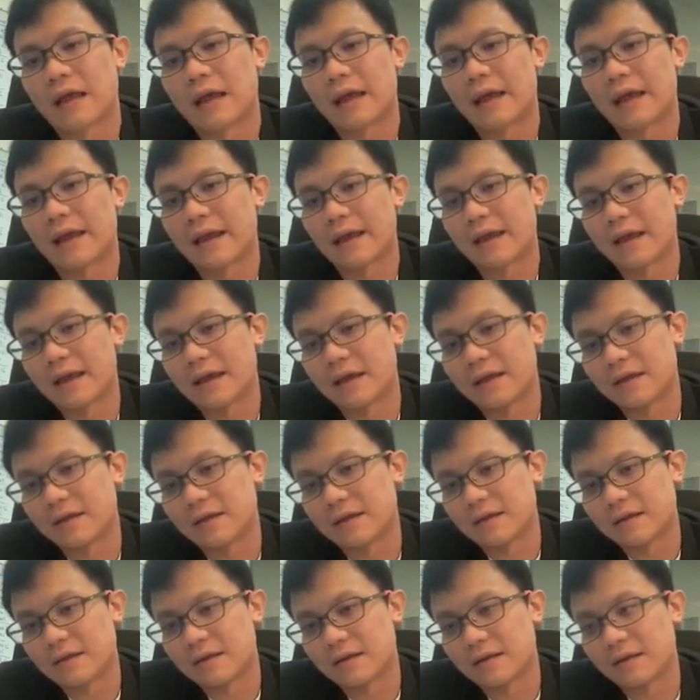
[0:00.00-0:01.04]

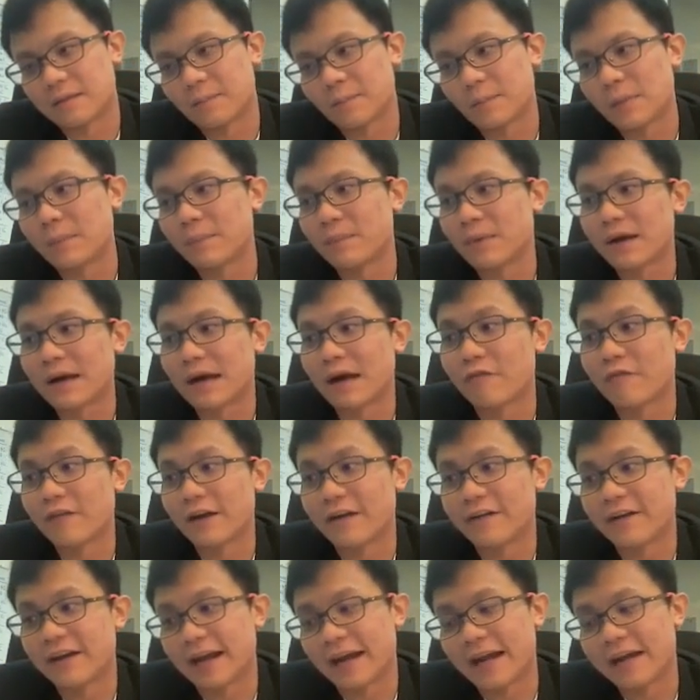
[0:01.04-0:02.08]
And people are
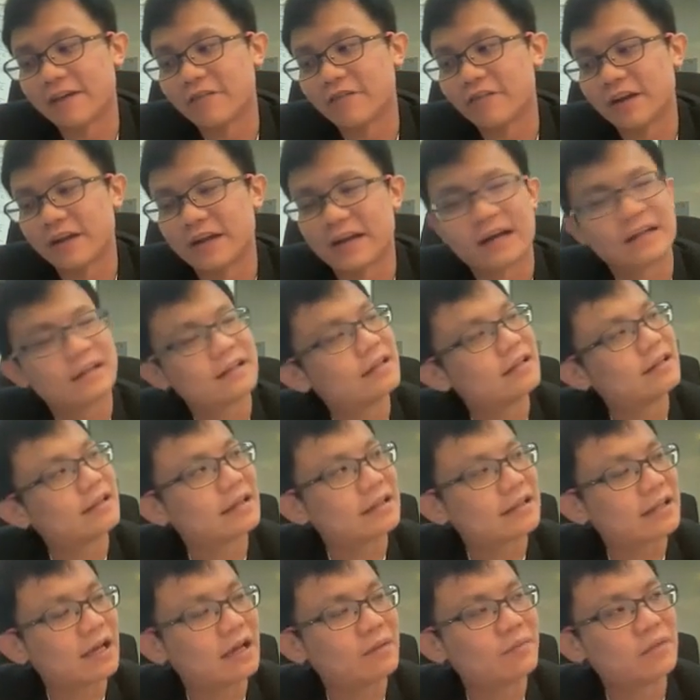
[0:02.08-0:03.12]
very angry. I think
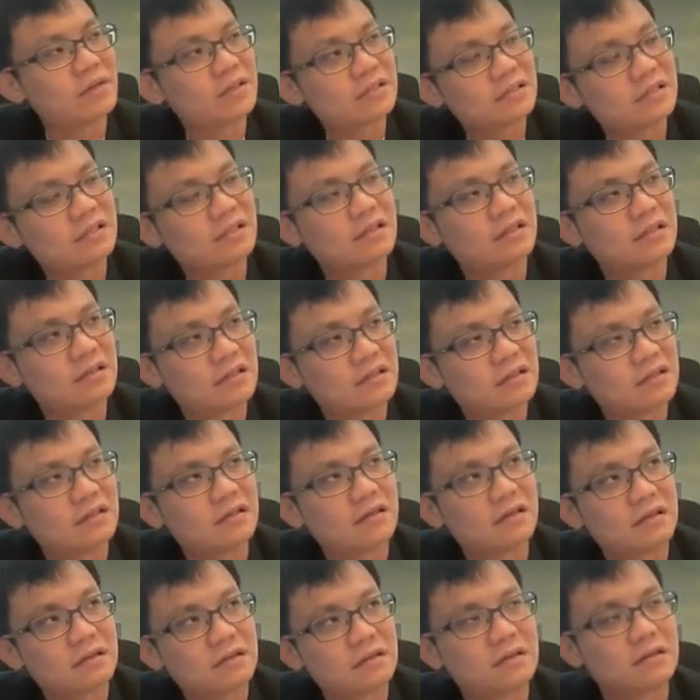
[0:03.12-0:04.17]
that time is
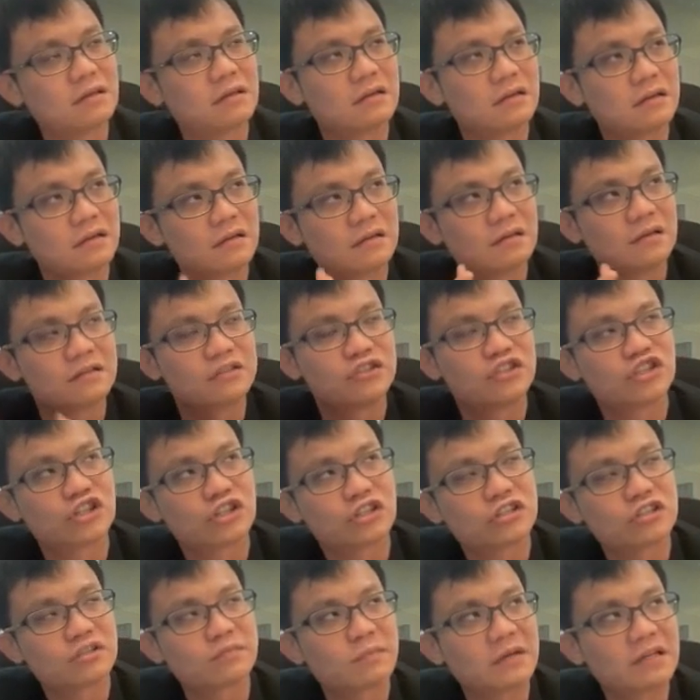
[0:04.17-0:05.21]
the
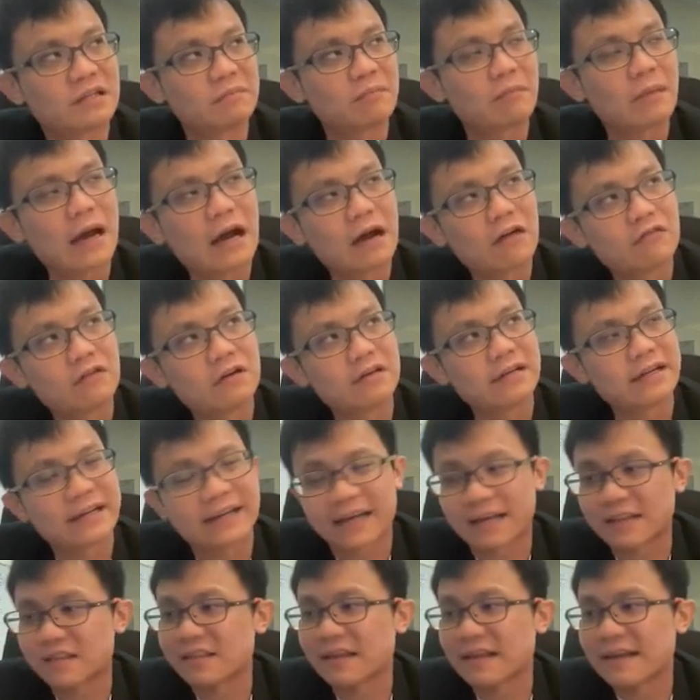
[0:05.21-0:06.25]
church in power, the
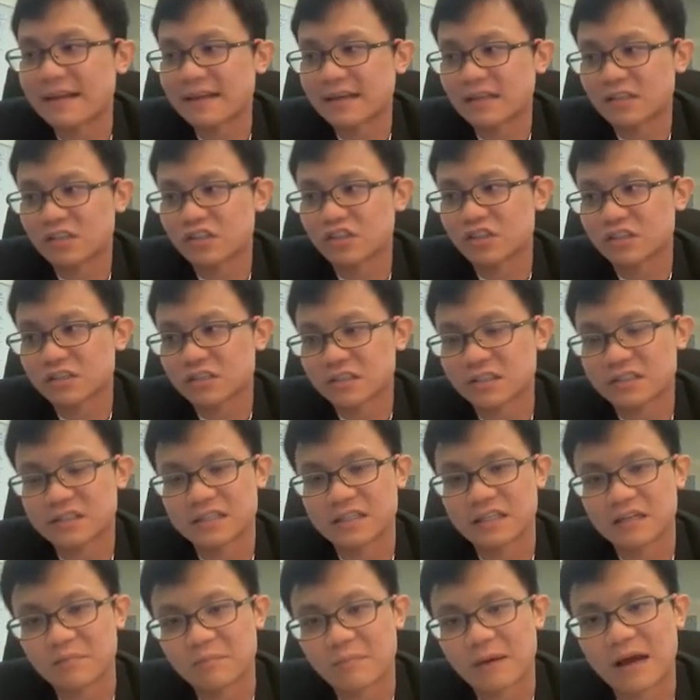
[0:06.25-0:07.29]
Catholic Church
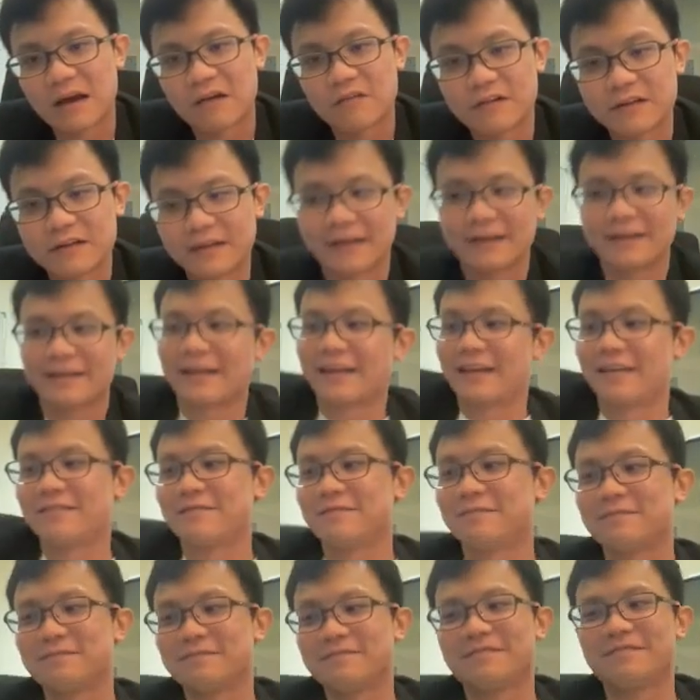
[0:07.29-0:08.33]
is in power. Then
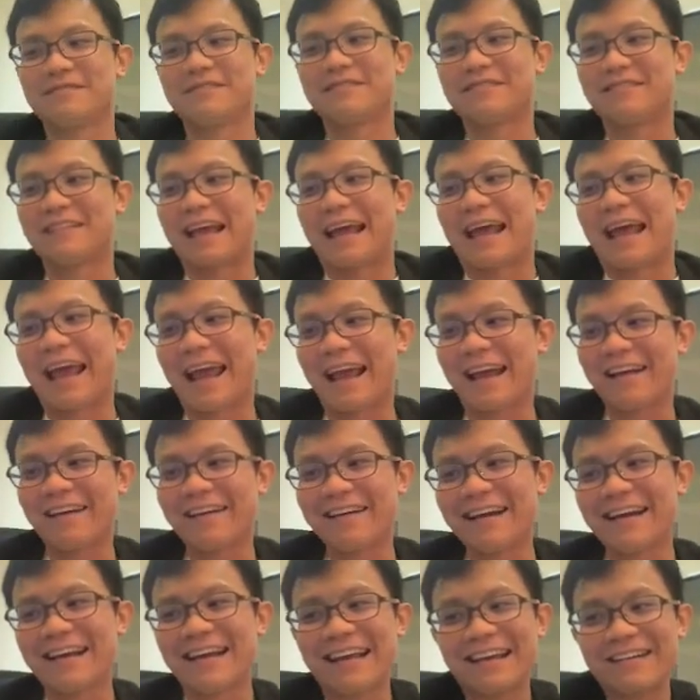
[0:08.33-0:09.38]
they're
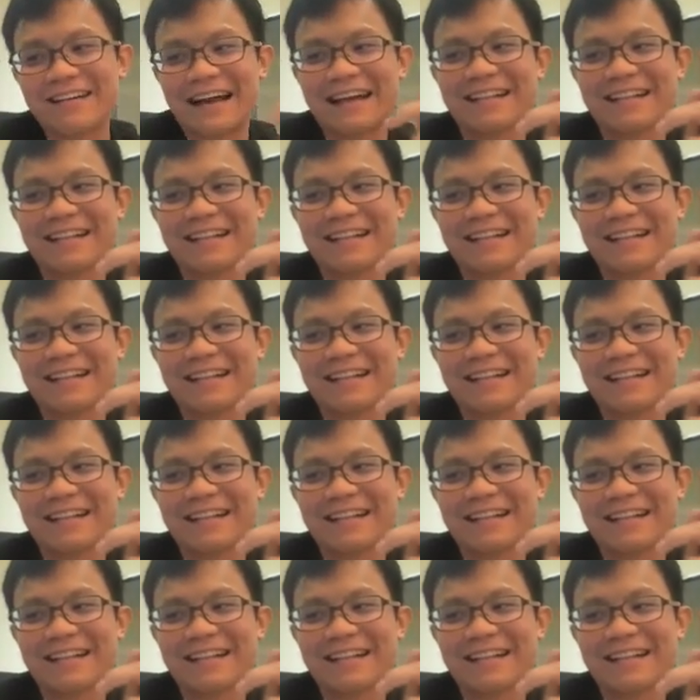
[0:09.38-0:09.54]
angry at him.